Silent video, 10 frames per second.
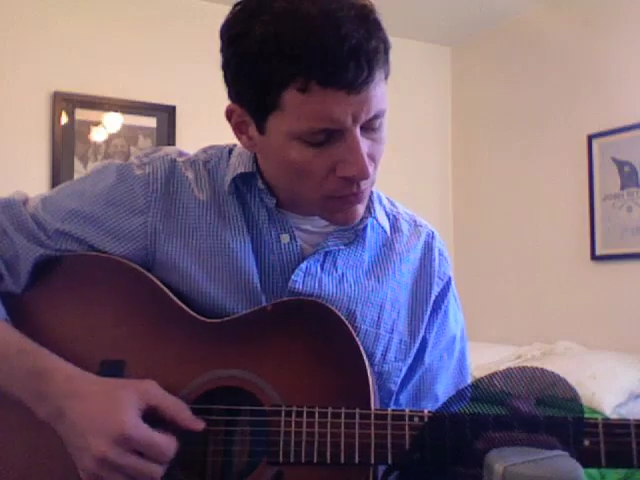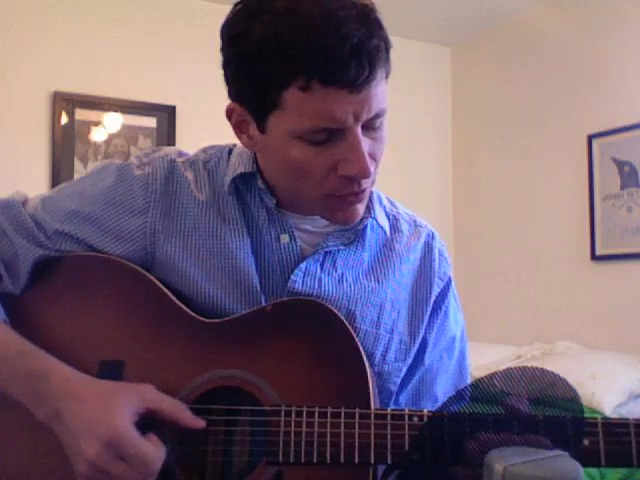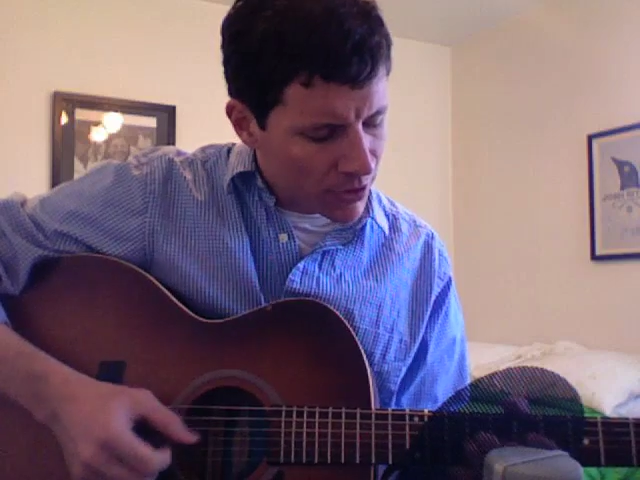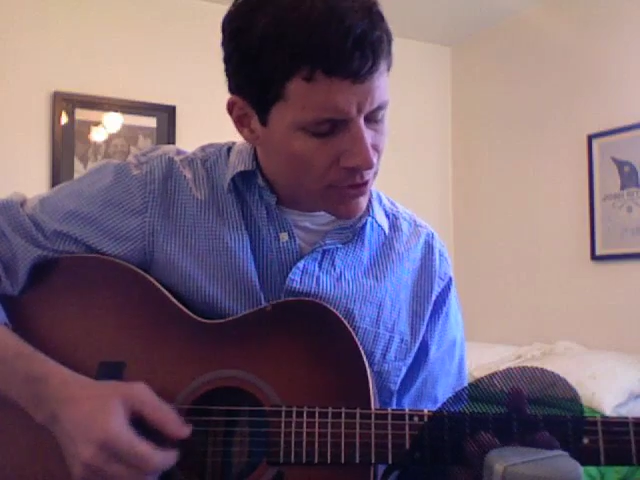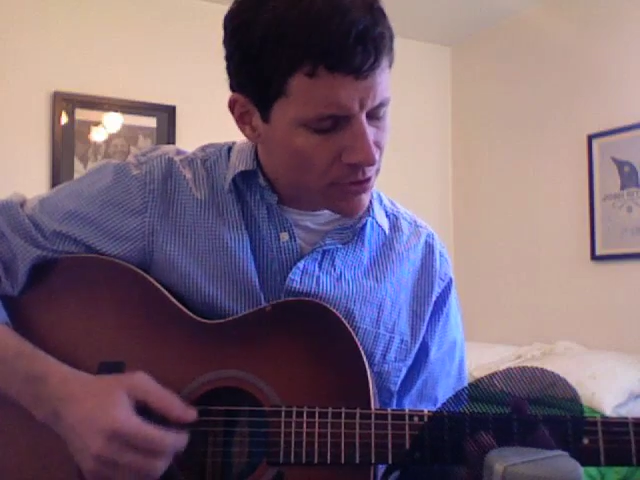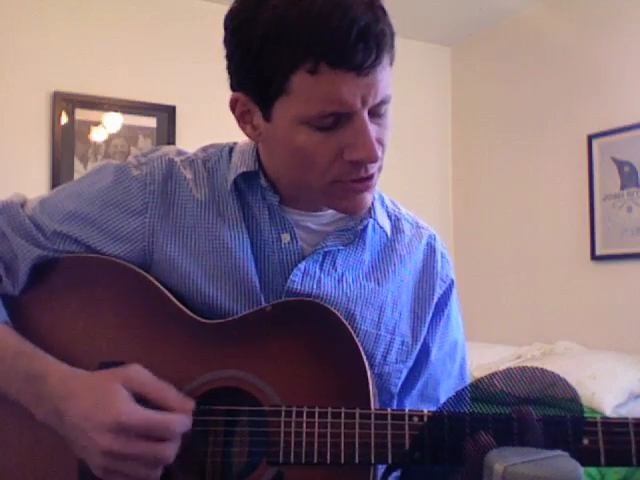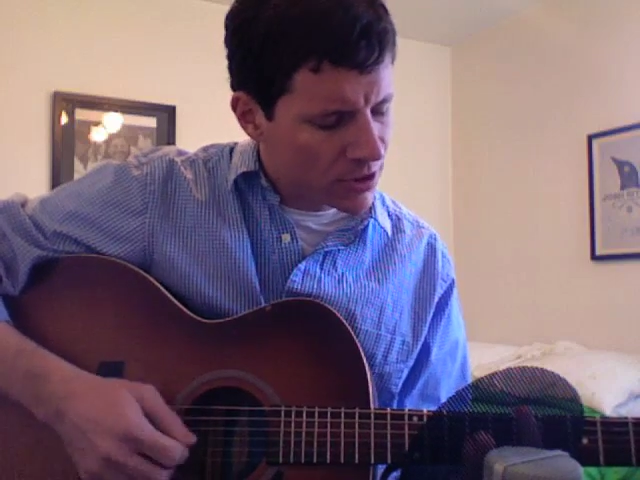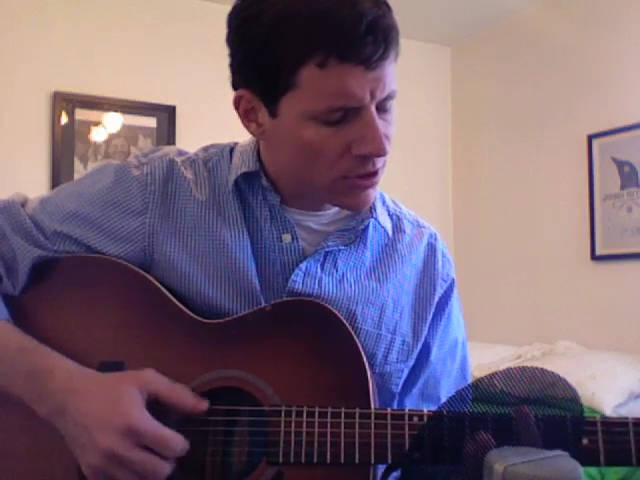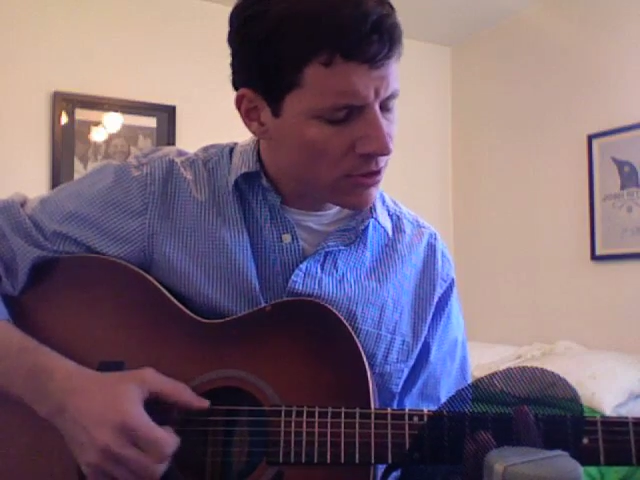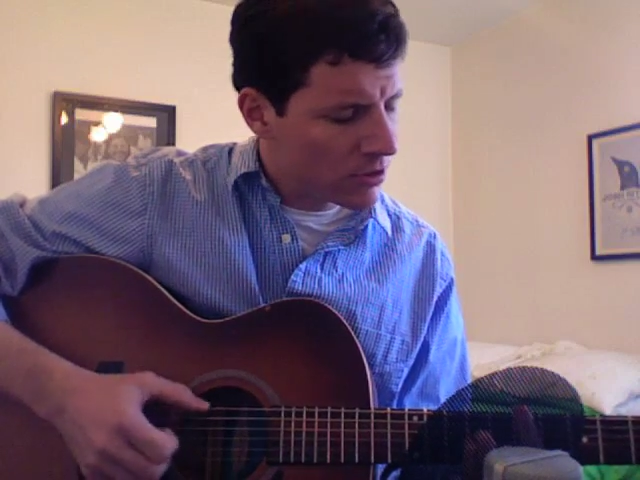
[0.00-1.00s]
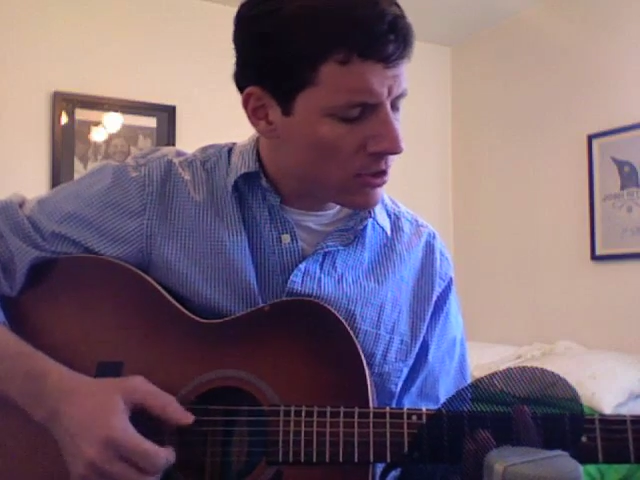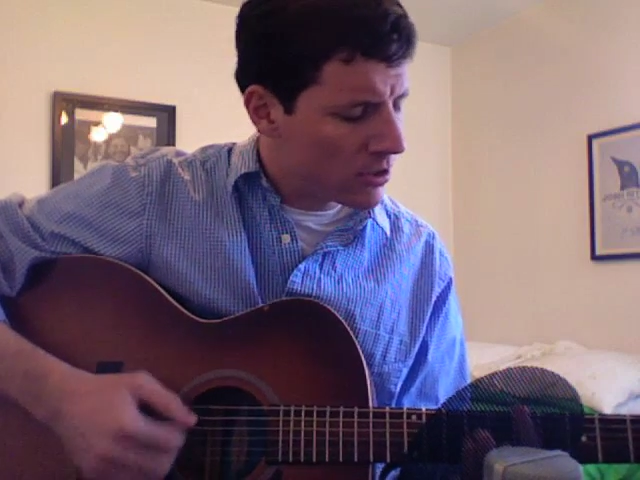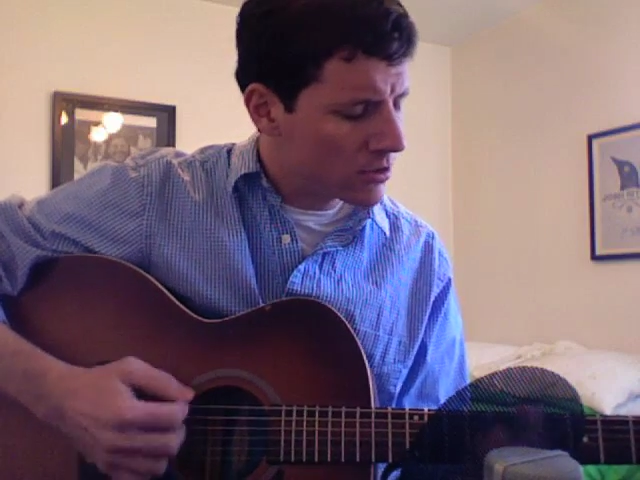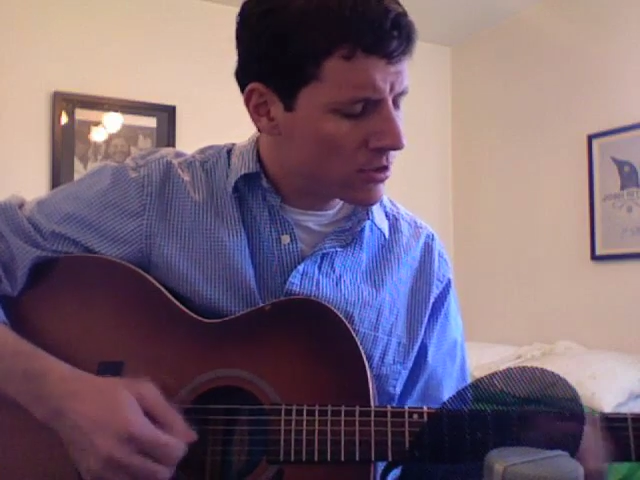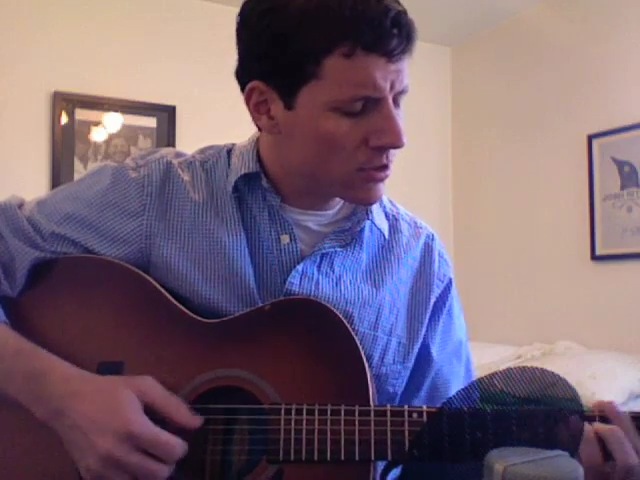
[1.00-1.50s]
13
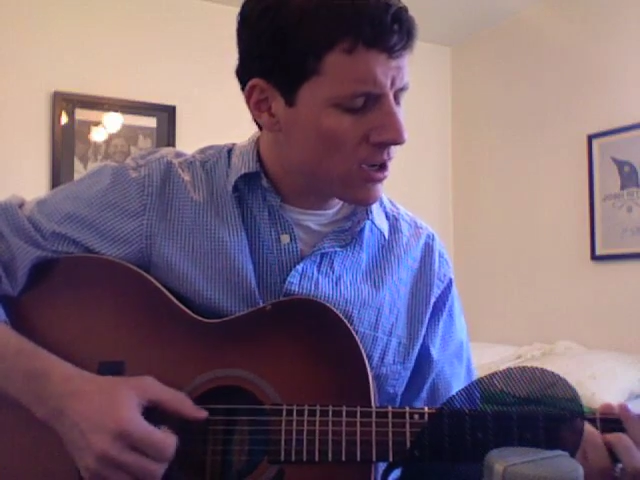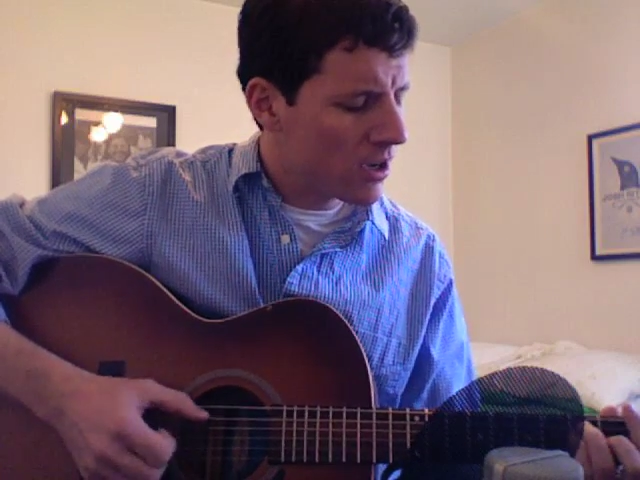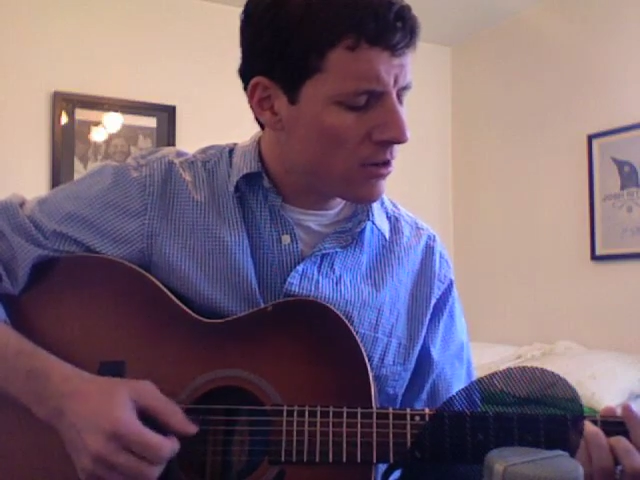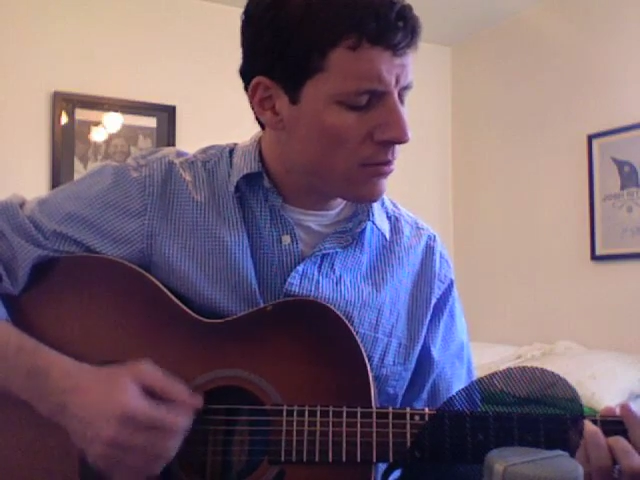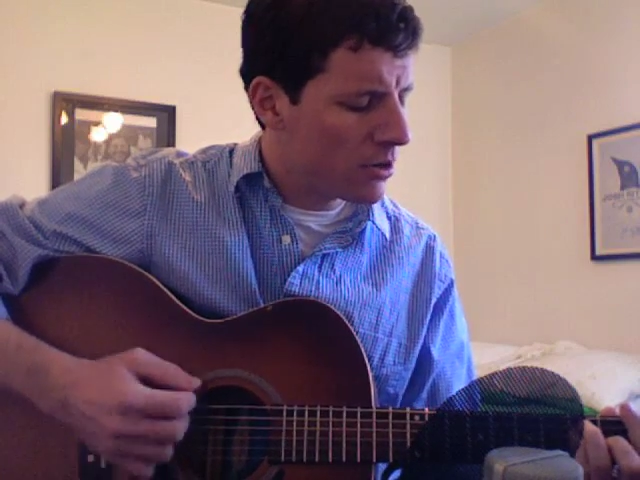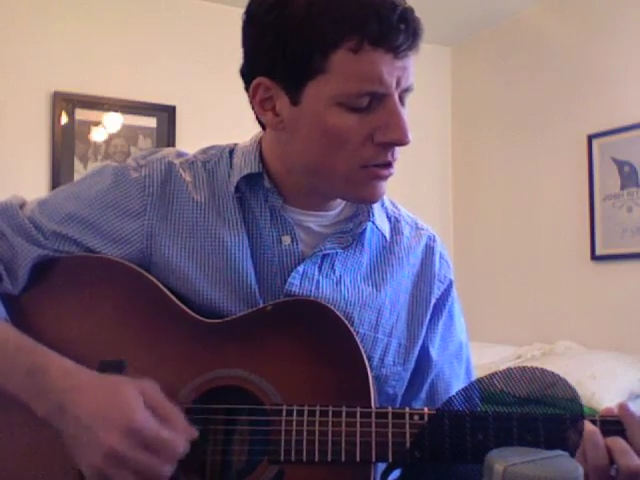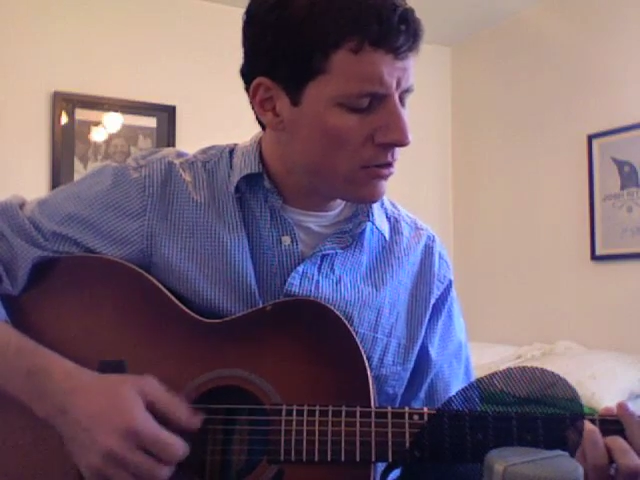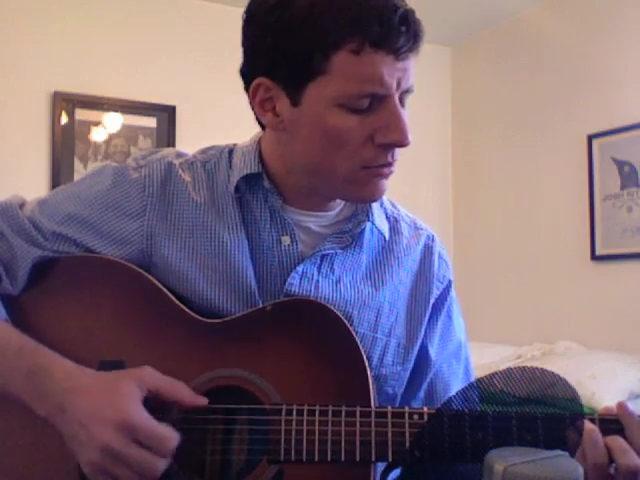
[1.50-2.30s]
crosses high above